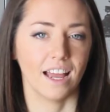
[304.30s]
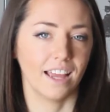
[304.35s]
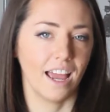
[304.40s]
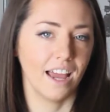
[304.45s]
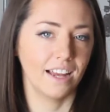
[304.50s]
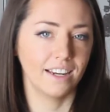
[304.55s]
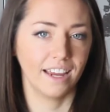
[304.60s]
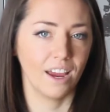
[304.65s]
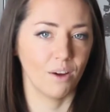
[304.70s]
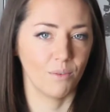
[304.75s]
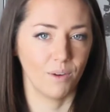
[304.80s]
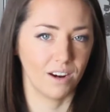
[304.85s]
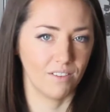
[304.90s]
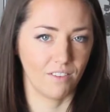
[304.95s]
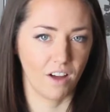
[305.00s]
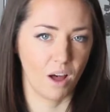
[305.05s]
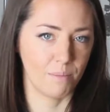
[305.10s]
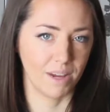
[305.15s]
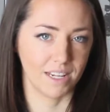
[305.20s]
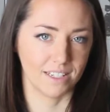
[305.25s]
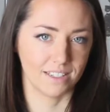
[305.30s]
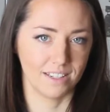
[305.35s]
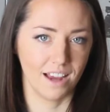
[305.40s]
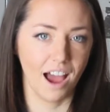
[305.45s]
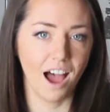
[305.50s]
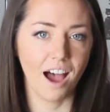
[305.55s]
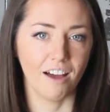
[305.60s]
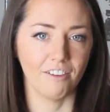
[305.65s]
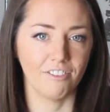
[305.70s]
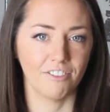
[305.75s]
had to get rid of all my
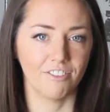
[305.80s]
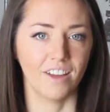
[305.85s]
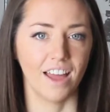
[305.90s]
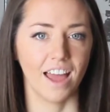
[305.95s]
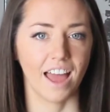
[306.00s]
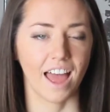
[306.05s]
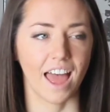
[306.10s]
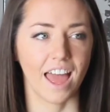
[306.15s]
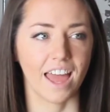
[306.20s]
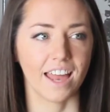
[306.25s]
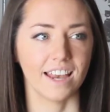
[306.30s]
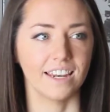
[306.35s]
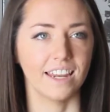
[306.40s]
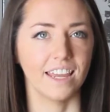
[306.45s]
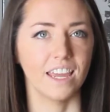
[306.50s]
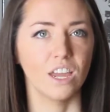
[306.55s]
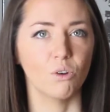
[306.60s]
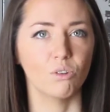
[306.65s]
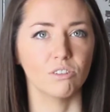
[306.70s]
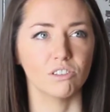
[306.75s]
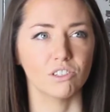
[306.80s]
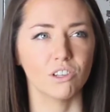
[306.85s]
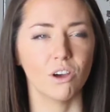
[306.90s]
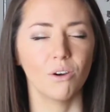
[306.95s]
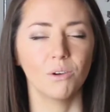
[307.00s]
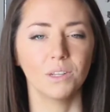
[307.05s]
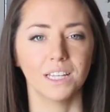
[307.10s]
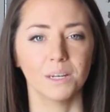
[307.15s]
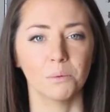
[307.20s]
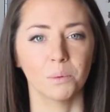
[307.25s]
stuff, and it was
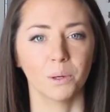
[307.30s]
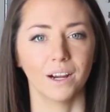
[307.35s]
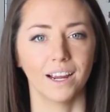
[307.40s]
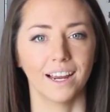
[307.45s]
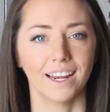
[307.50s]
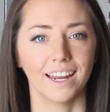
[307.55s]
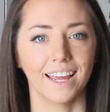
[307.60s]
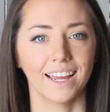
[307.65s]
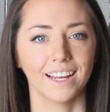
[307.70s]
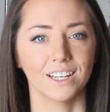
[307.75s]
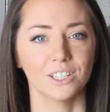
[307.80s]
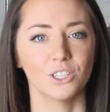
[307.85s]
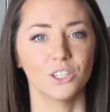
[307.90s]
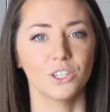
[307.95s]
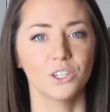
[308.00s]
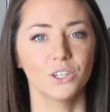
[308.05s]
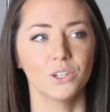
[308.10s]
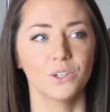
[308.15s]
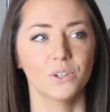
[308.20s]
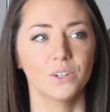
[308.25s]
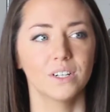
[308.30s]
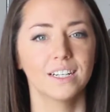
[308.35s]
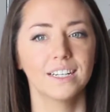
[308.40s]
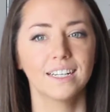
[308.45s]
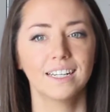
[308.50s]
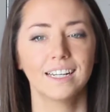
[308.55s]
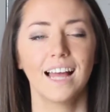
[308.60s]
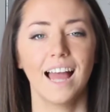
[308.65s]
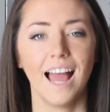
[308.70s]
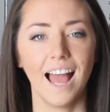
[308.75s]
so liberating to
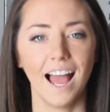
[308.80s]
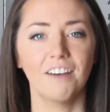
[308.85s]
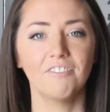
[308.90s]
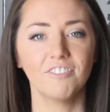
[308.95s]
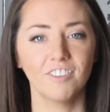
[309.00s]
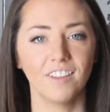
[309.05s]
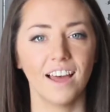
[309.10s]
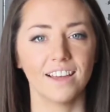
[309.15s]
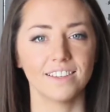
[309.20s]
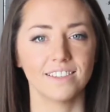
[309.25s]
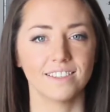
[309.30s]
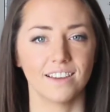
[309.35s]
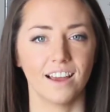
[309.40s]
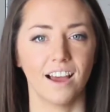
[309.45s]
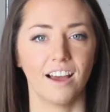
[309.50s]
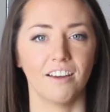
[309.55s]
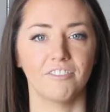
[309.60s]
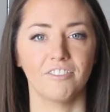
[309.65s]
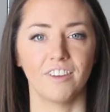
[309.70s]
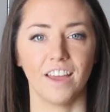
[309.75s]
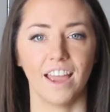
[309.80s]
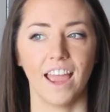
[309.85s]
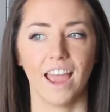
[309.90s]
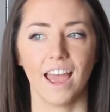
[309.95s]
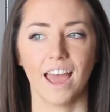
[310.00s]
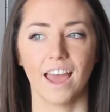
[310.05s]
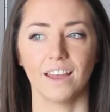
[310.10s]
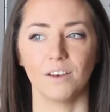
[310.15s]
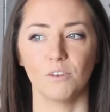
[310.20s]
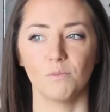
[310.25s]
have less stuff
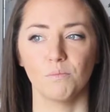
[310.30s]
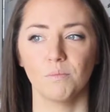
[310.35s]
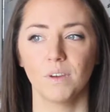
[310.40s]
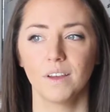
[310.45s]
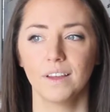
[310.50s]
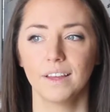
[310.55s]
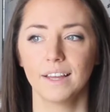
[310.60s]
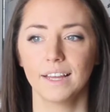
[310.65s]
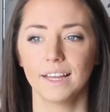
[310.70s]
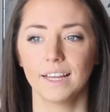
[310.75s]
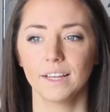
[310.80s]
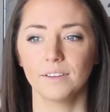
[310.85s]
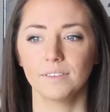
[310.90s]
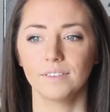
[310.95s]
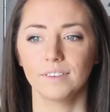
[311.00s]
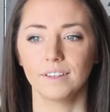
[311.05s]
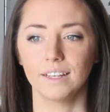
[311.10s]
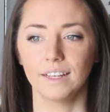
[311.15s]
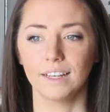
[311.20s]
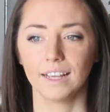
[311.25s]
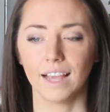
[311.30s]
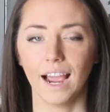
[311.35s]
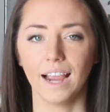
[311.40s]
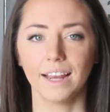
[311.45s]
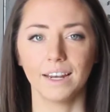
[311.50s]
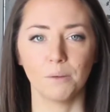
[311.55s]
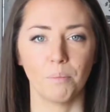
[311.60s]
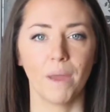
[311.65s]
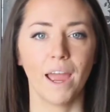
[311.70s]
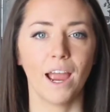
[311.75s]
and
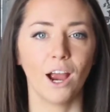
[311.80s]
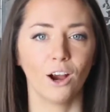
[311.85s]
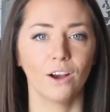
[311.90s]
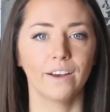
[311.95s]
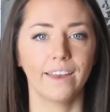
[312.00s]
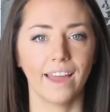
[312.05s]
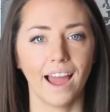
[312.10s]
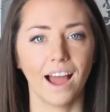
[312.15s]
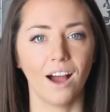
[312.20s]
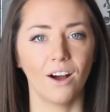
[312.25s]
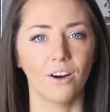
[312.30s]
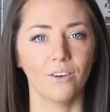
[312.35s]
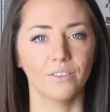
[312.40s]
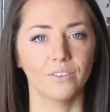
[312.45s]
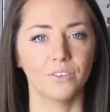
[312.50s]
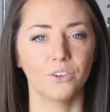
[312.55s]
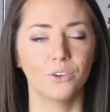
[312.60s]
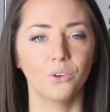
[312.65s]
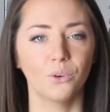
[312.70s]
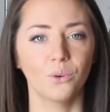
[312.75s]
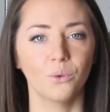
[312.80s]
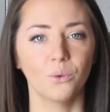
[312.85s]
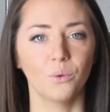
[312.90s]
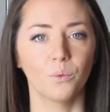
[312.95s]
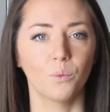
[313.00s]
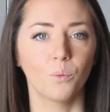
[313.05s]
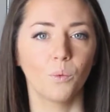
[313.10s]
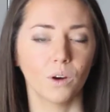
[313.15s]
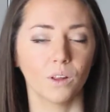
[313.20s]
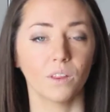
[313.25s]
kind of pare down
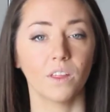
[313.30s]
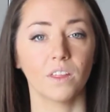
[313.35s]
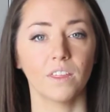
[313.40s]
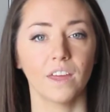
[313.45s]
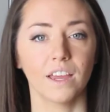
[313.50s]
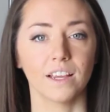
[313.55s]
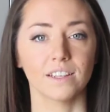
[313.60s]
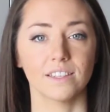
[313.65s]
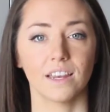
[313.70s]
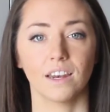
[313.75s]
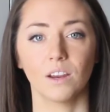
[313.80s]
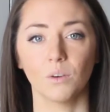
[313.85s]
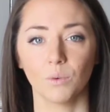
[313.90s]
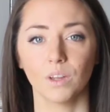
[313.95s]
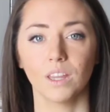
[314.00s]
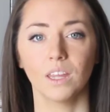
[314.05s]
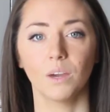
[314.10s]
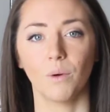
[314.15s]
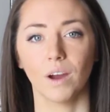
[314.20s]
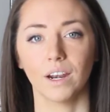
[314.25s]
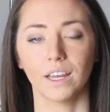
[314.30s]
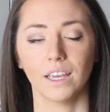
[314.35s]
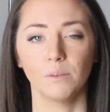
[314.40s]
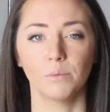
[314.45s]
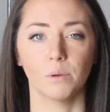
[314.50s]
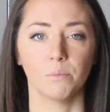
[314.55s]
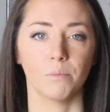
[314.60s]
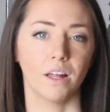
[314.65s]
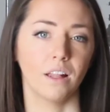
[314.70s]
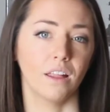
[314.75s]
to what are the things that I really want to
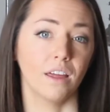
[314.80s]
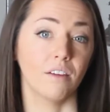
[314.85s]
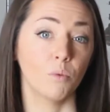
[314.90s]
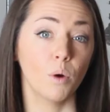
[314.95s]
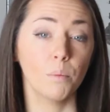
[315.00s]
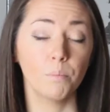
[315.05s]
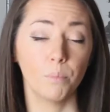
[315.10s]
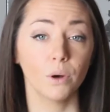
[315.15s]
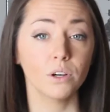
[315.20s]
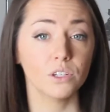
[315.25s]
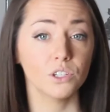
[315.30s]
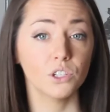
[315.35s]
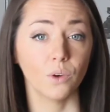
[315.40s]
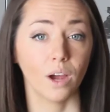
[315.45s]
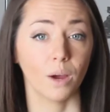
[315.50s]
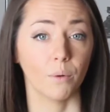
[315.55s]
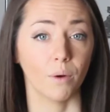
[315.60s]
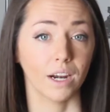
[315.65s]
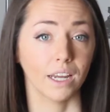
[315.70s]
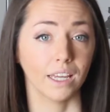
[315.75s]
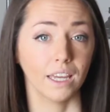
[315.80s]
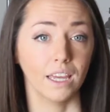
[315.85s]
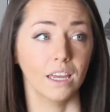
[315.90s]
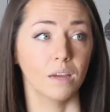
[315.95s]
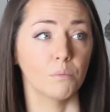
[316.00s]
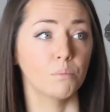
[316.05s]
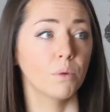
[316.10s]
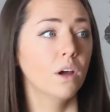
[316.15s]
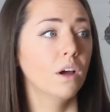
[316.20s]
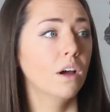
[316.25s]
keep in my life. What books do I want to
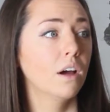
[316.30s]
keep?